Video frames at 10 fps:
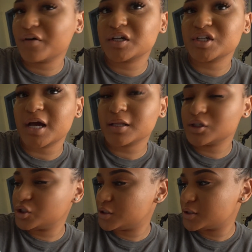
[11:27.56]

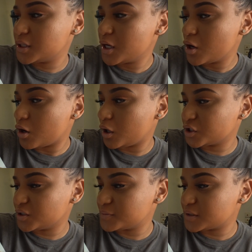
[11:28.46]
challenges,
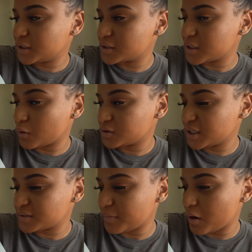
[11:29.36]
hardships, things that will
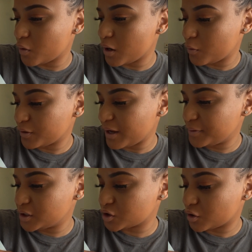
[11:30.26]
test my will. I will not
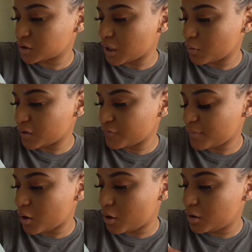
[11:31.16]
be discouraged. I will give it
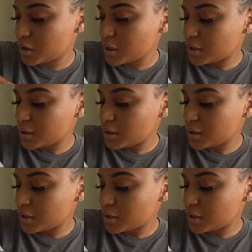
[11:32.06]
my all.